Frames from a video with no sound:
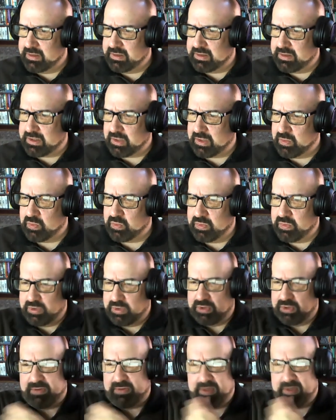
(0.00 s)
So
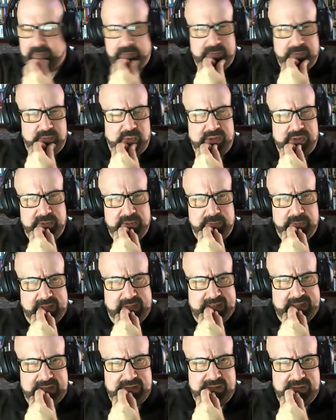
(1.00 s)
do you have what are your
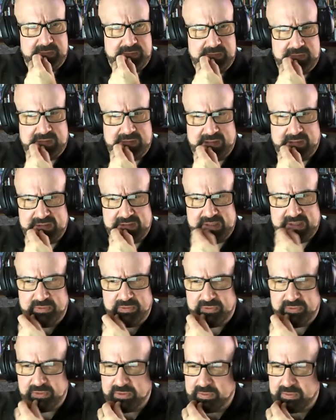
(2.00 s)
plans, Dr. Slamon,
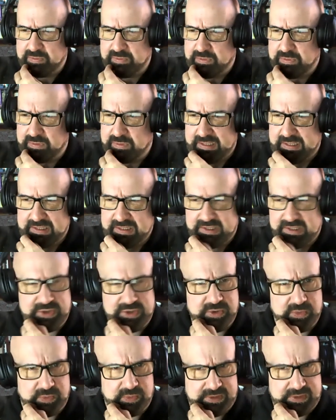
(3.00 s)
for like
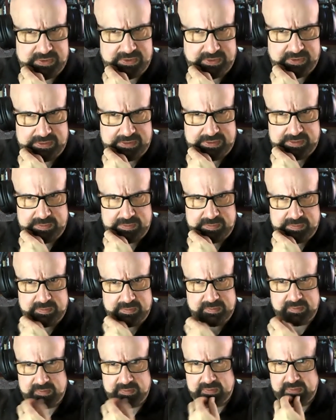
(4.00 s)
additional research?
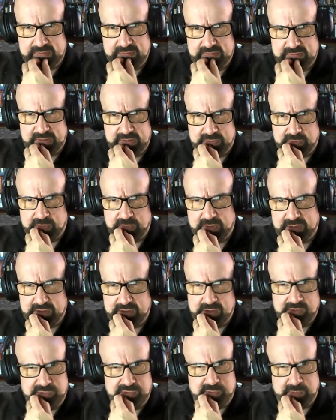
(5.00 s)
Where do you
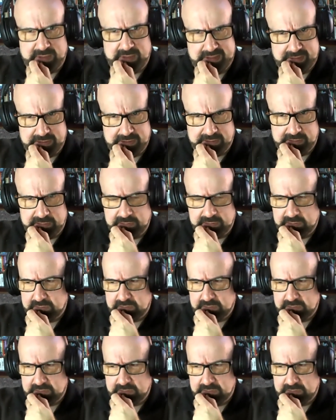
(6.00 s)
go from here?